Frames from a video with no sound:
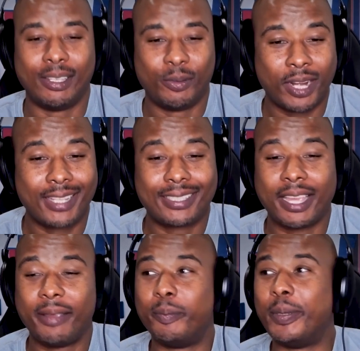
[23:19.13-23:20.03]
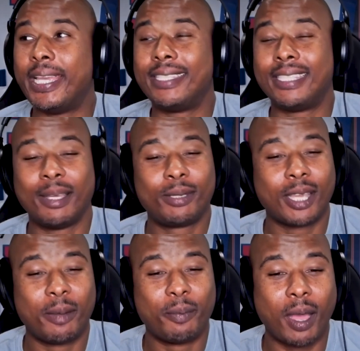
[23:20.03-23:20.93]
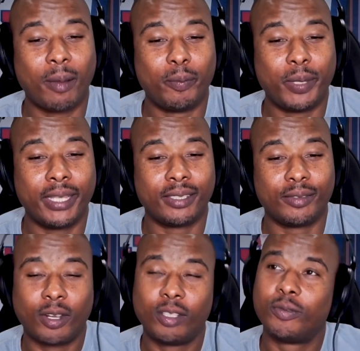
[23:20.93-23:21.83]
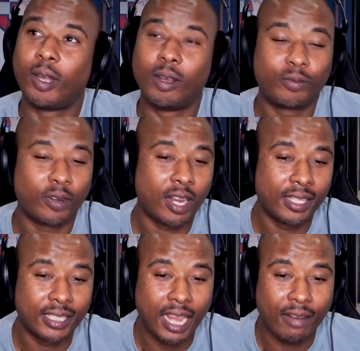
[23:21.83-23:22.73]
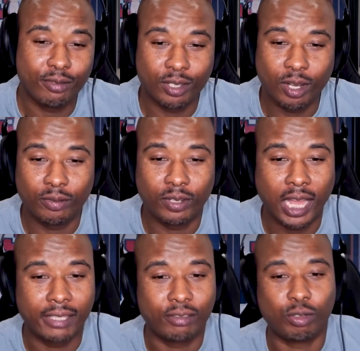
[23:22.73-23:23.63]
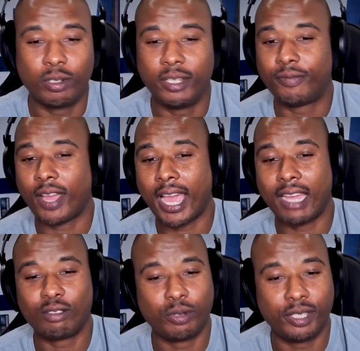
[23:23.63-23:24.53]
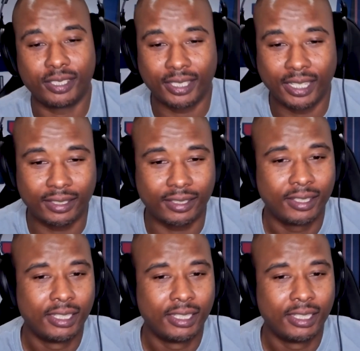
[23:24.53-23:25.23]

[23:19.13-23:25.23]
When I say busy, I'm talking about busy. First of all, Franz averaging over like 25, 26,